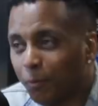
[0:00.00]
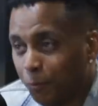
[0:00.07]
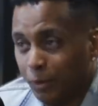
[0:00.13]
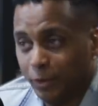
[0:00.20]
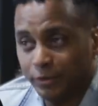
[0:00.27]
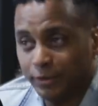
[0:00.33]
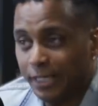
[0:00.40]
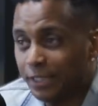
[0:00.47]

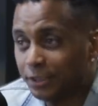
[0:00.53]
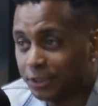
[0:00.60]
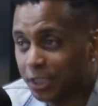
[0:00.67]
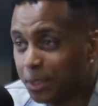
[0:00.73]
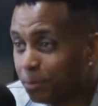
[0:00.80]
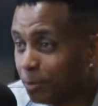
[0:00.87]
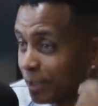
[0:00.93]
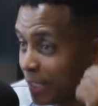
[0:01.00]
But it's the energy
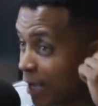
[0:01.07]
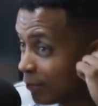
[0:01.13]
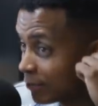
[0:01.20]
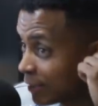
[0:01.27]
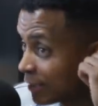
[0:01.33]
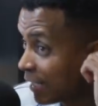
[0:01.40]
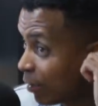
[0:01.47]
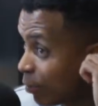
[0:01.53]
he put out.
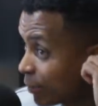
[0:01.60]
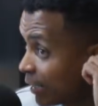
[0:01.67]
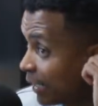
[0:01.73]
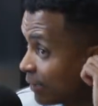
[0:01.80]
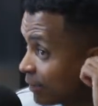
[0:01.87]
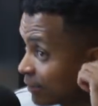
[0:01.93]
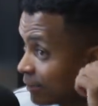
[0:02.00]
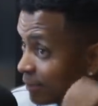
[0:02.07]
They like, okay,
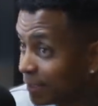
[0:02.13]
yeah.